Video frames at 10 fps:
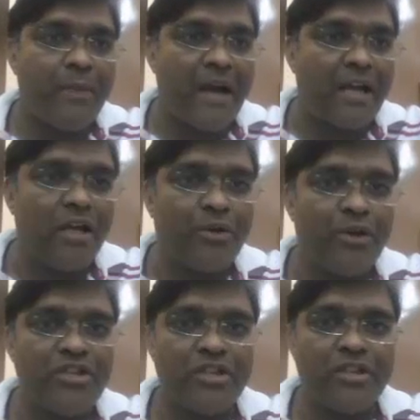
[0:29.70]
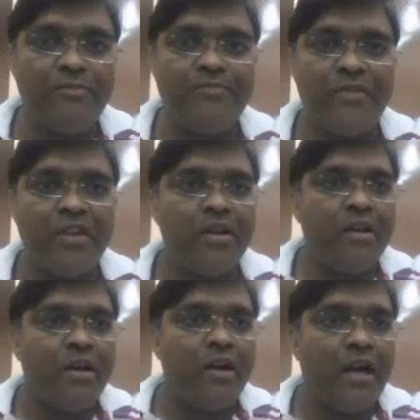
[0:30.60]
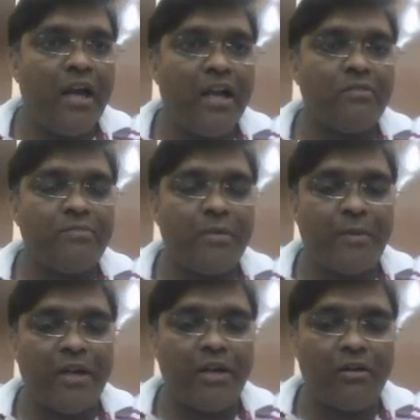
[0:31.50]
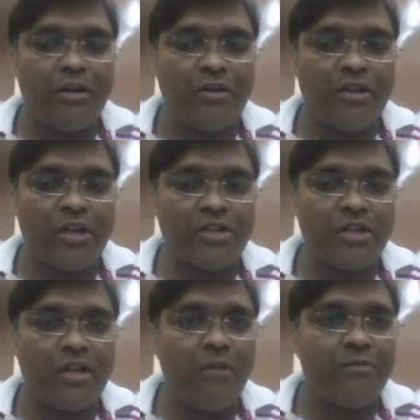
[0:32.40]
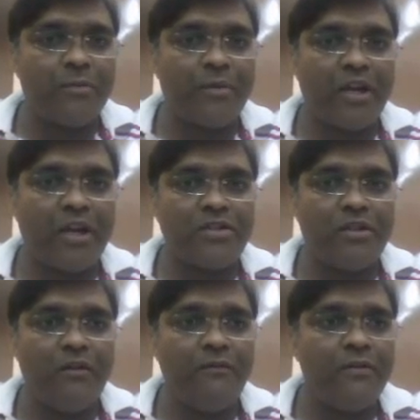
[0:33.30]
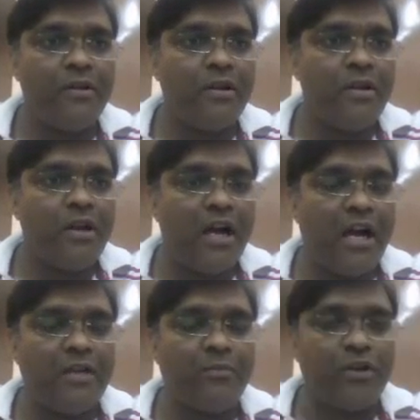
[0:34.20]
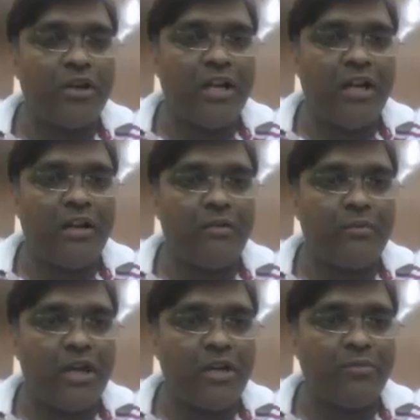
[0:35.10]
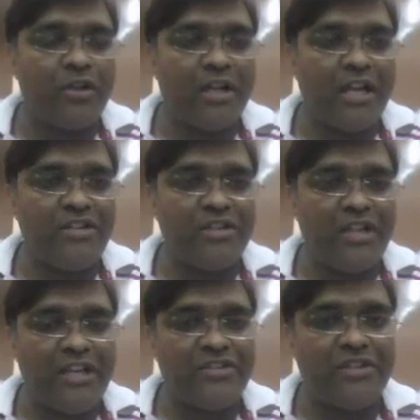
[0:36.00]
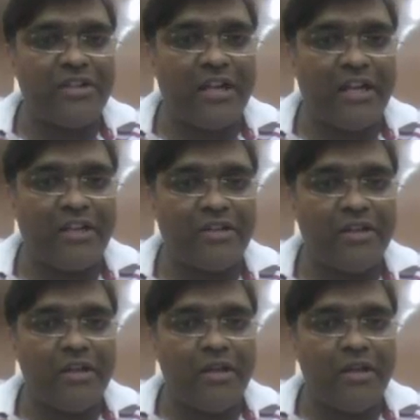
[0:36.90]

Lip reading: parallel to each other and perpendicular to direction of propagation of unpolarized incident light.